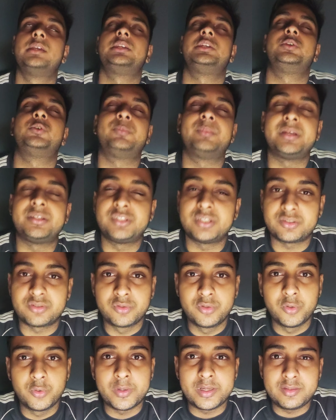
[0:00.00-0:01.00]
You may just
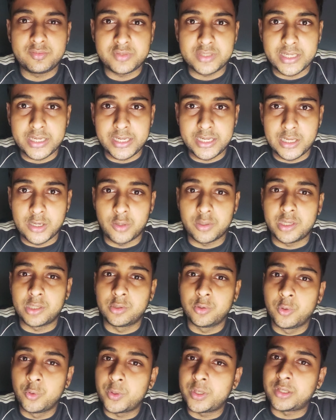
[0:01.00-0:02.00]
go and check it out,
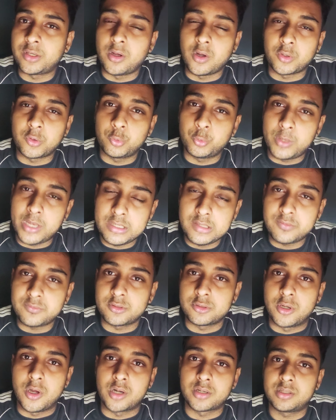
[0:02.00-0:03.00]
and go and talk to any of
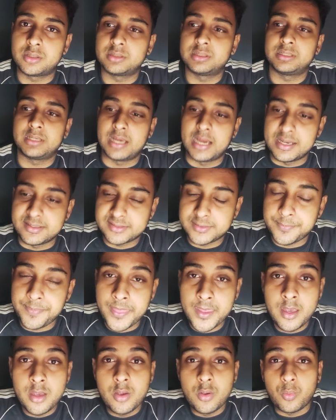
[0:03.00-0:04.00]
the doctor and ask
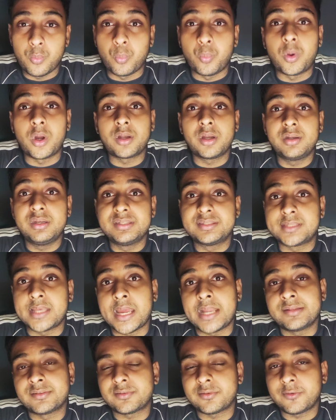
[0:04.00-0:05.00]
what are the
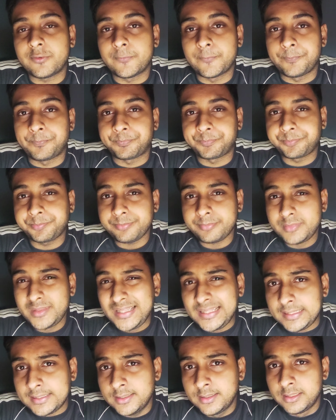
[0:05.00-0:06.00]
signs of
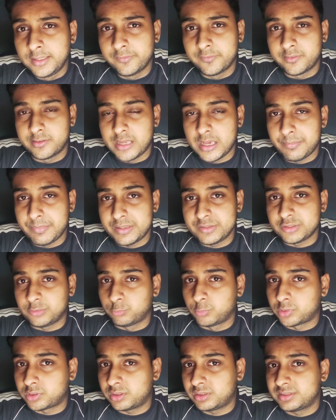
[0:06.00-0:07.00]
liver damage
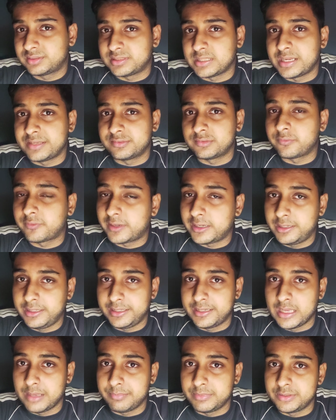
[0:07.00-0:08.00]
and what are the signs of
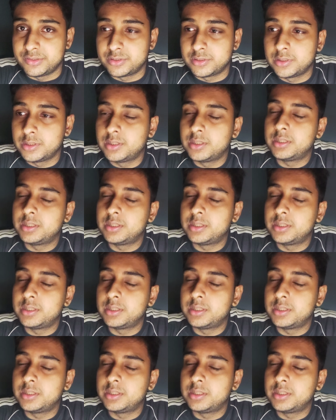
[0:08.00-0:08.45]
kidney damage.